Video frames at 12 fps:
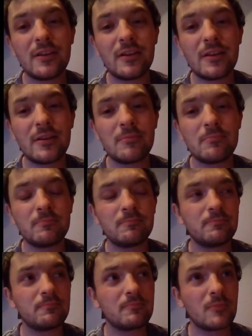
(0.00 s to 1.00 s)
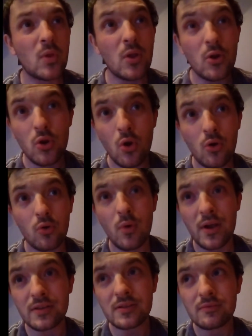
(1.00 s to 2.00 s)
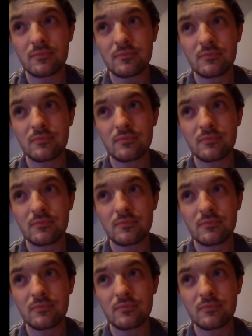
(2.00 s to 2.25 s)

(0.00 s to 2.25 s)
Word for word: Um, long ways.